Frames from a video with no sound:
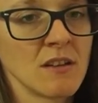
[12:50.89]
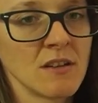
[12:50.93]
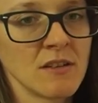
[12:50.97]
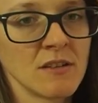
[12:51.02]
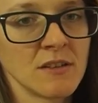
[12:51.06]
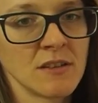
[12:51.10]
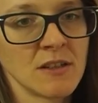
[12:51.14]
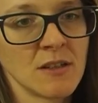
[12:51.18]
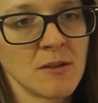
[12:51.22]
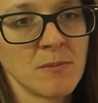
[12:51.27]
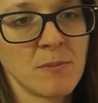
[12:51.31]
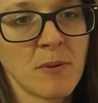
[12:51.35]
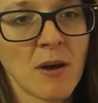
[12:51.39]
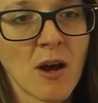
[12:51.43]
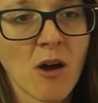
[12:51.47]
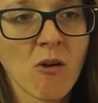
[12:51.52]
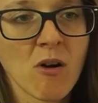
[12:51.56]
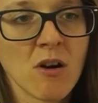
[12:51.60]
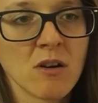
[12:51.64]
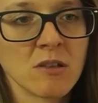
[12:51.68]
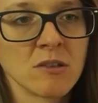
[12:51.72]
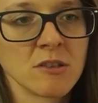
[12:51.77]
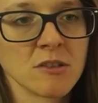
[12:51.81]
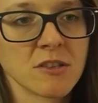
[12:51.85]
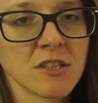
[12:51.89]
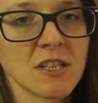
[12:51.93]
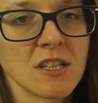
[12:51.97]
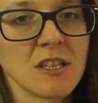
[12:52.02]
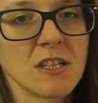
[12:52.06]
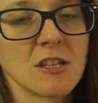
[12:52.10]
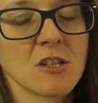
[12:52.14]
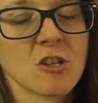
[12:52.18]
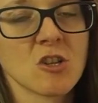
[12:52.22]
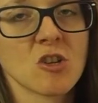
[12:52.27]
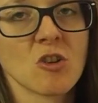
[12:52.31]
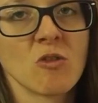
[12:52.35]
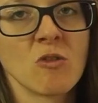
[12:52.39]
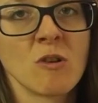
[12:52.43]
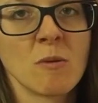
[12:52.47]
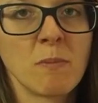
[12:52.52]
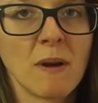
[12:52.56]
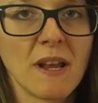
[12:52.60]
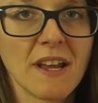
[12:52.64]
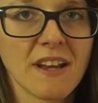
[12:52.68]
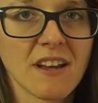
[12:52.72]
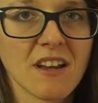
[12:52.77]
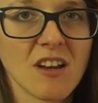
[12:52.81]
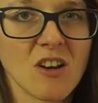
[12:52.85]
a power outage or a
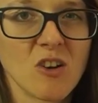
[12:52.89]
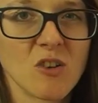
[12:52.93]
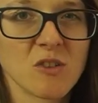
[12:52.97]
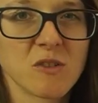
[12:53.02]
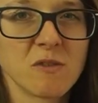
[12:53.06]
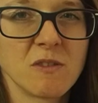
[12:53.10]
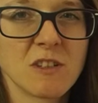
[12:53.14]
blackout